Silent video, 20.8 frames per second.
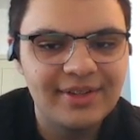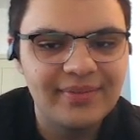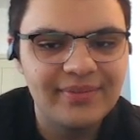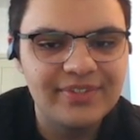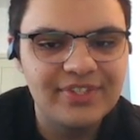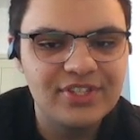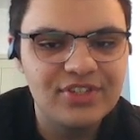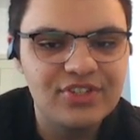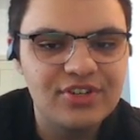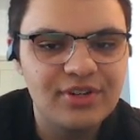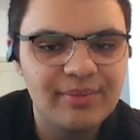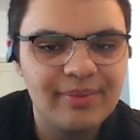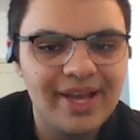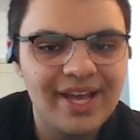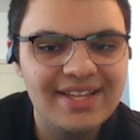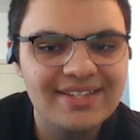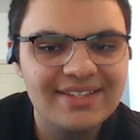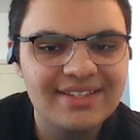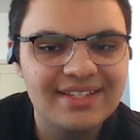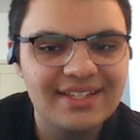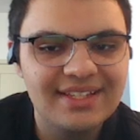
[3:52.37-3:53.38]
Says Trump
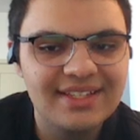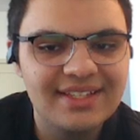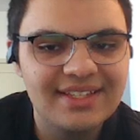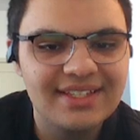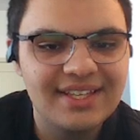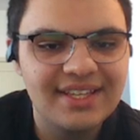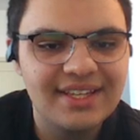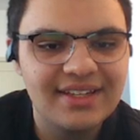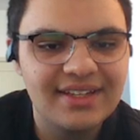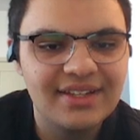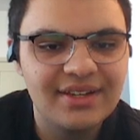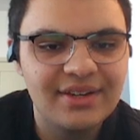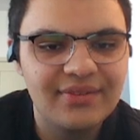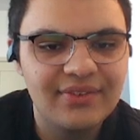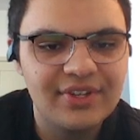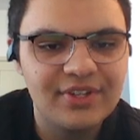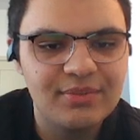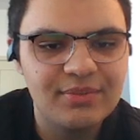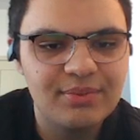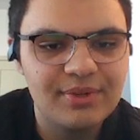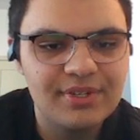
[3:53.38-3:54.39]
hasn't indicated that a
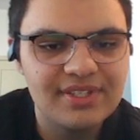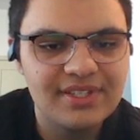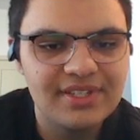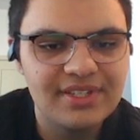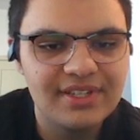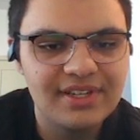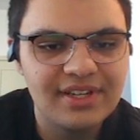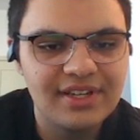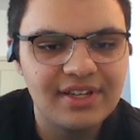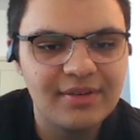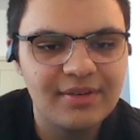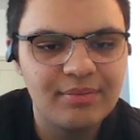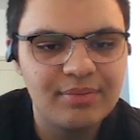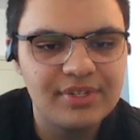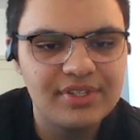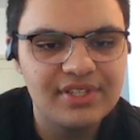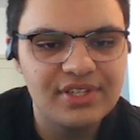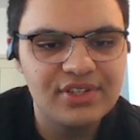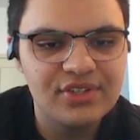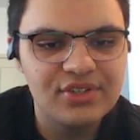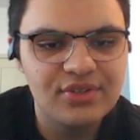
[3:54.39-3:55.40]
vice president
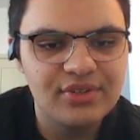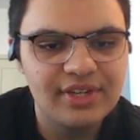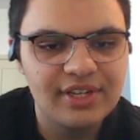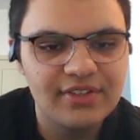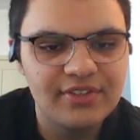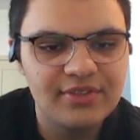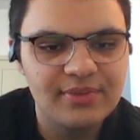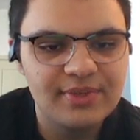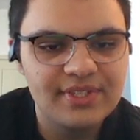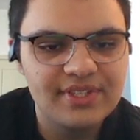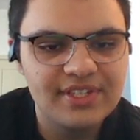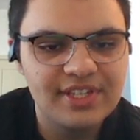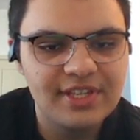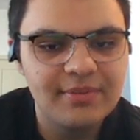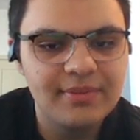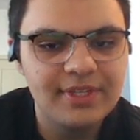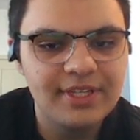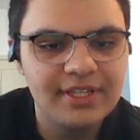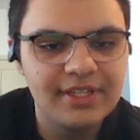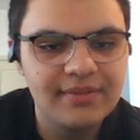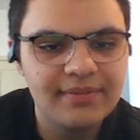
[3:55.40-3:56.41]
presidential announcement is
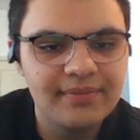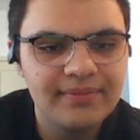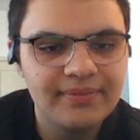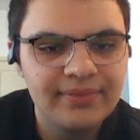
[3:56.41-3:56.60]
imminent.